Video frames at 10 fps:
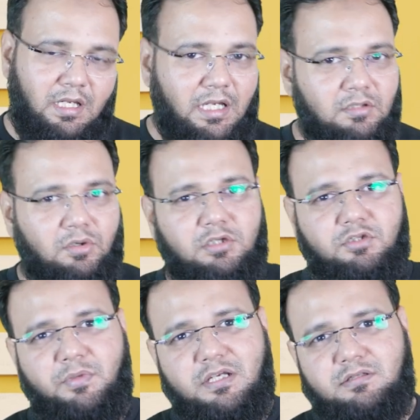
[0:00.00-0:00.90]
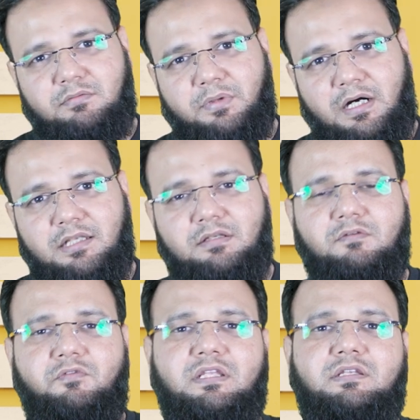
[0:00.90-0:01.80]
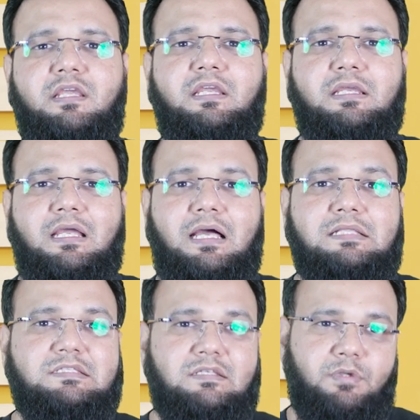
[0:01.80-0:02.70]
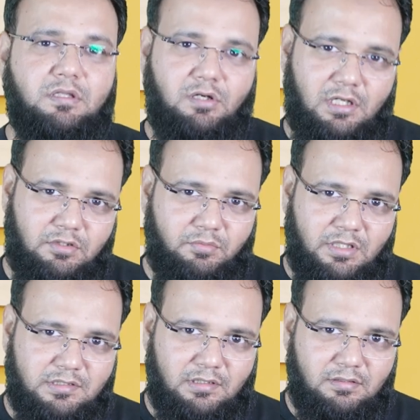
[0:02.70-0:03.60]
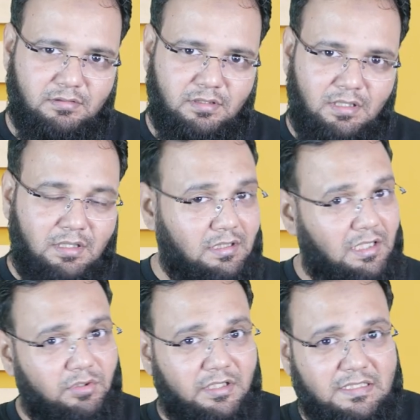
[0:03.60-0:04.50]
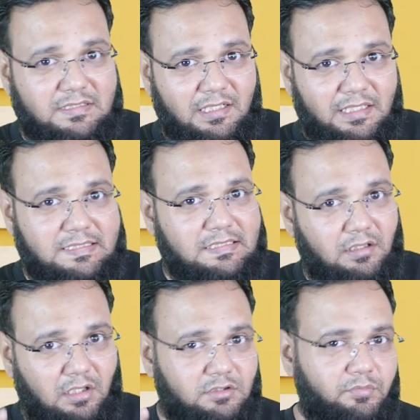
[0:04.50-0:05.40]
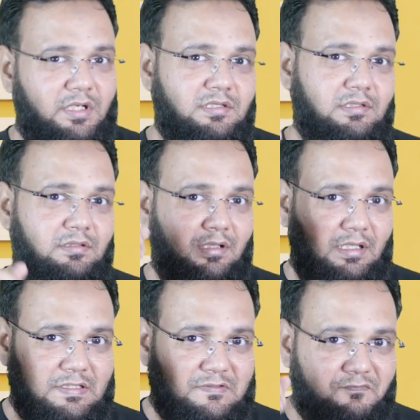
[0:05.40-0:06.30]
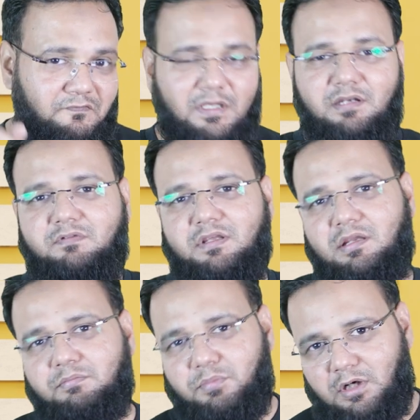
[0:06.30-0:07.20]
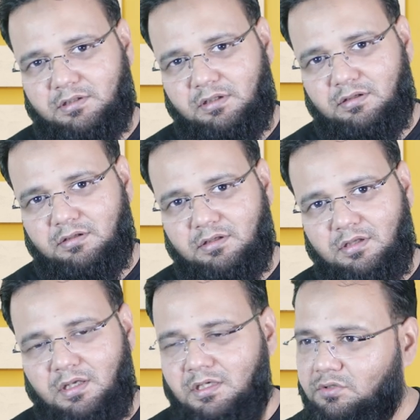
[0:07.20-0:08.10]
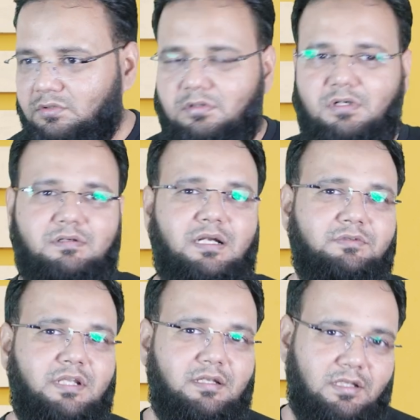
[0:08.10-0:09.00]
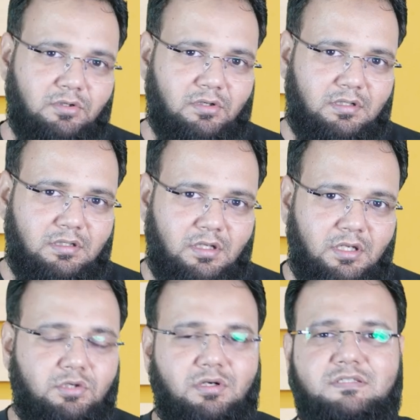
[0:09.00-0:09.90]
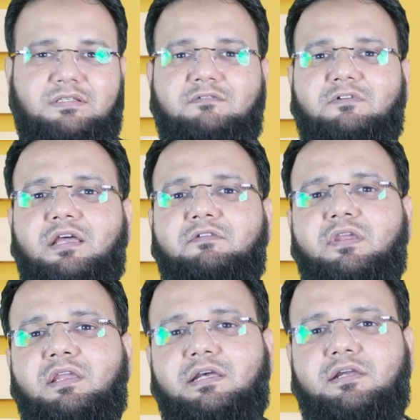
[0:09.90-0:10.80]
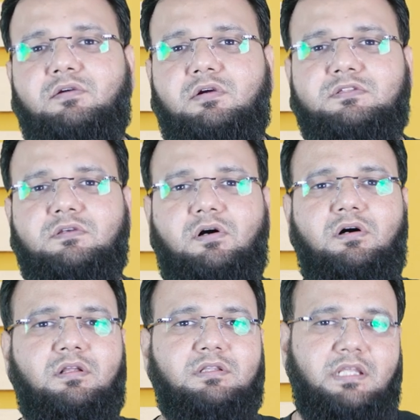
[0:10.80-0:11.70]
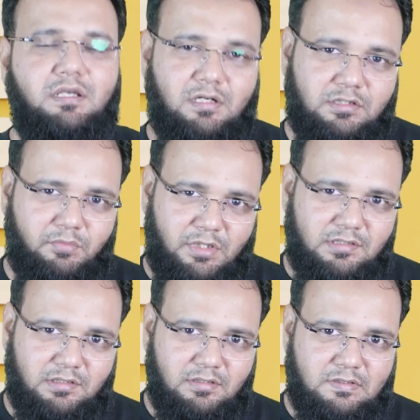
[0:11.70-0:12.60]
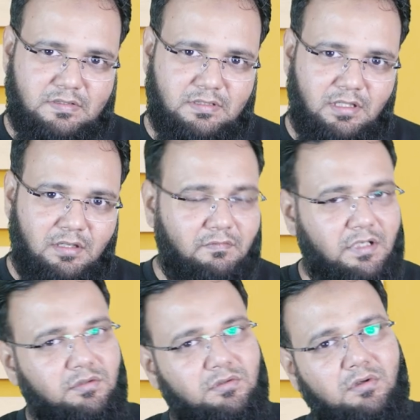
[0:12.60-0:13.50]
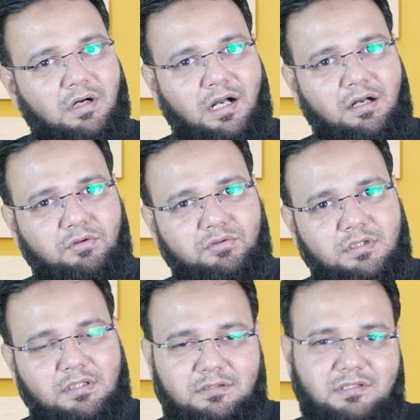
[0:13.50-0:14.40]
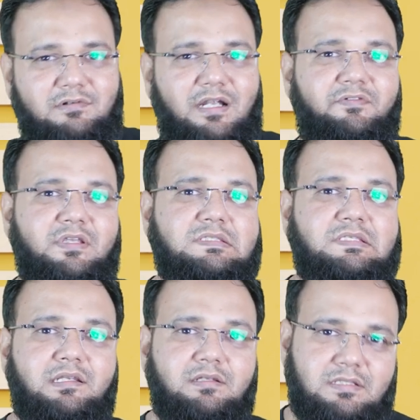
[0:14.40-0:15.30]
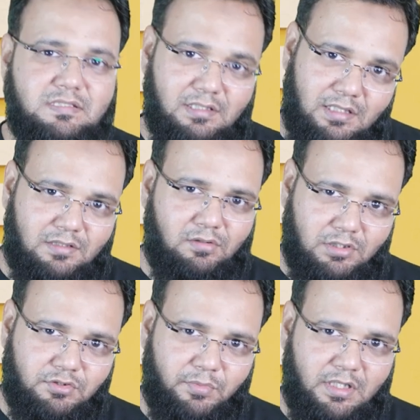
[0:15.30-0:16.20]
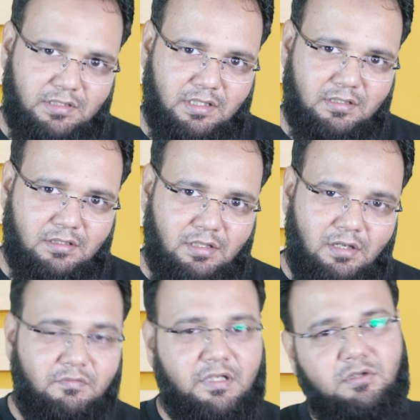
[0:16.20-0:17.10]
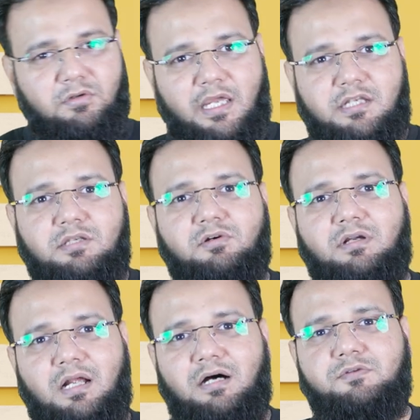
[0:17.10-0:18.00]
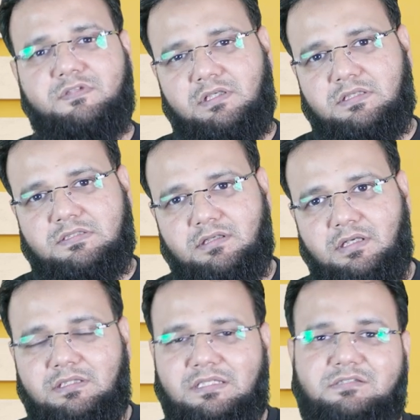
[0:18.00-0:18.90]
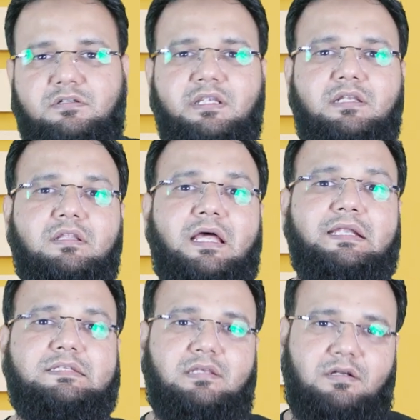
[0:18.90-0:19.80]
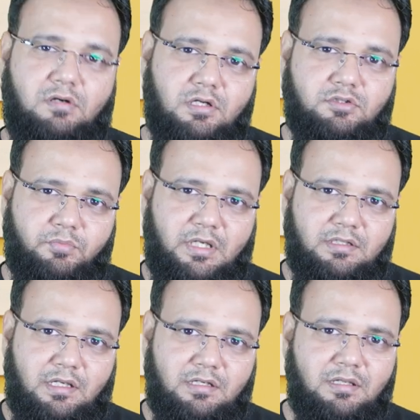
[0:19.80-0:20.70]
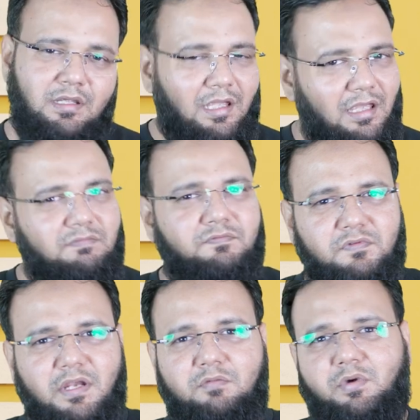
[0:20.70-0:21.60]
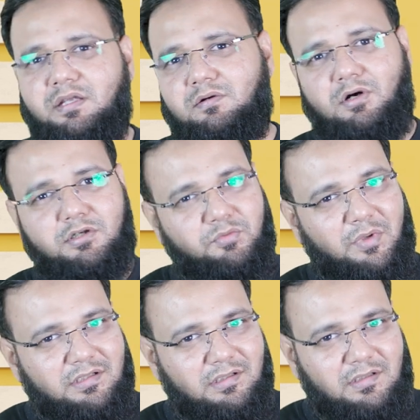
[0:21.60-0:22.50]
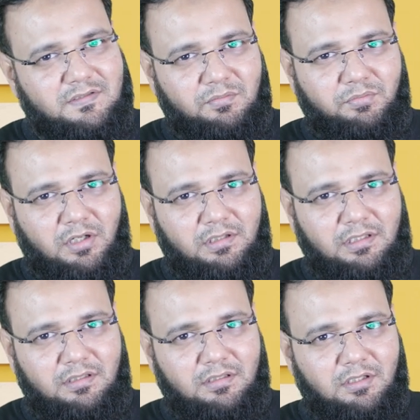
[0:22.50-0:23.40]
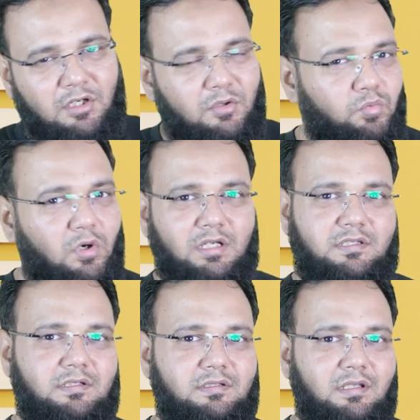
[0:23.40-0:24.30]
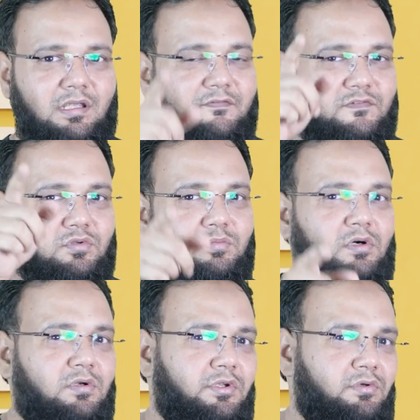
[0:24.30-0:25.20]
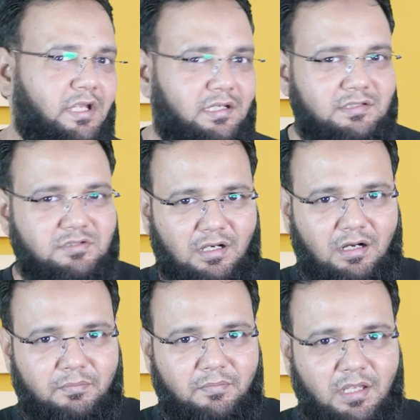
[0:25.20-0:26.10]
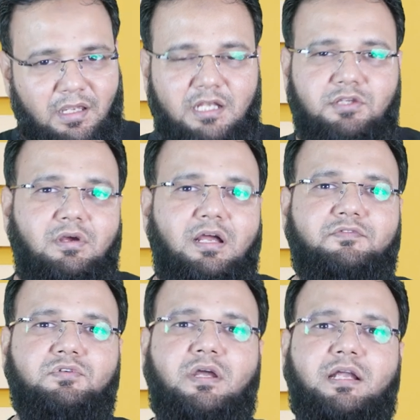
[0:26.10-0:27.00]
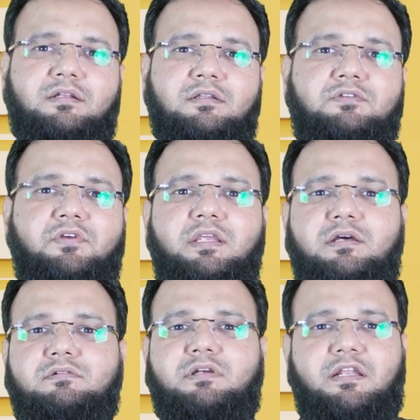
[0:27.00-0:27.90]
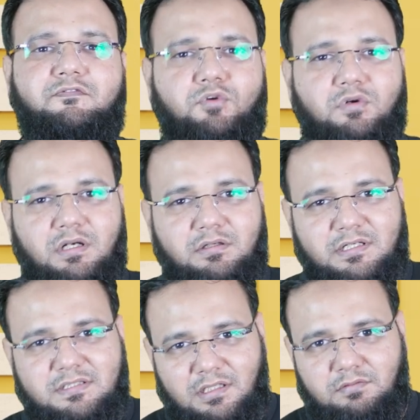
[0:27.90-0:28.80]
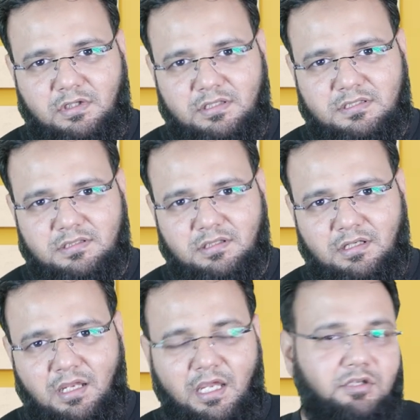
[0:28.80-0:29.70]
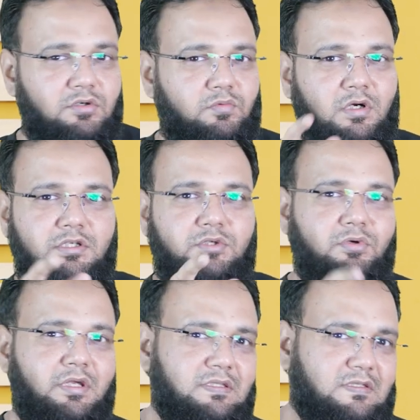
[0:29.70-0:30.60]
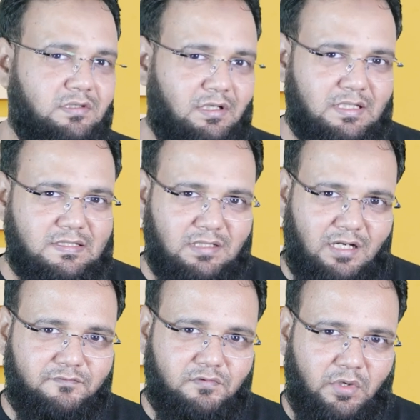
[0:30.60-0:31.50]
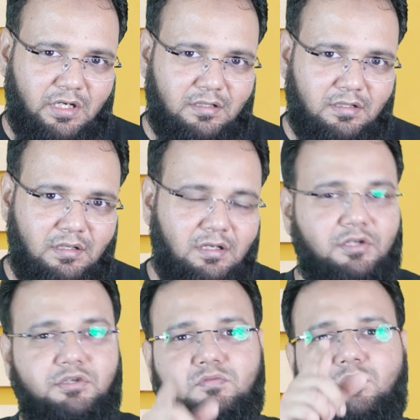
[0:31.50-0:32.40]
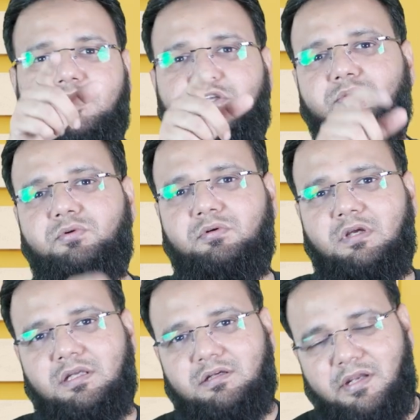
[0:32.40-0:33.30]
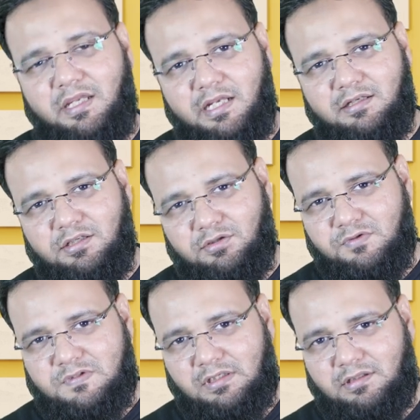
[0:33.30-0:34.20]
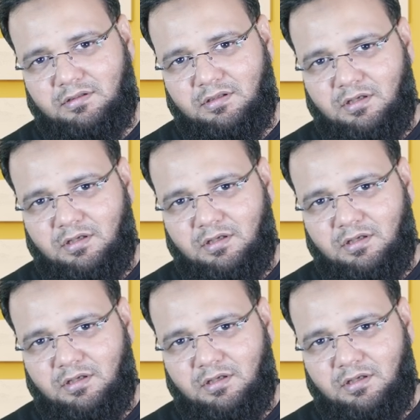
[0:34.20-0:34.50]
In automation part, we take Ansible automation. Nowadays, guys, automation is very, very important. You go around and look, you are surviving across all the automations. When you go out, the traffic signals are automated. When you look at your houses, the street lights are automated. Everywhere automation is important. What if tomorrow you get a job and you have to handle 300 and 400 servers and you want to install a software or you want to create a user?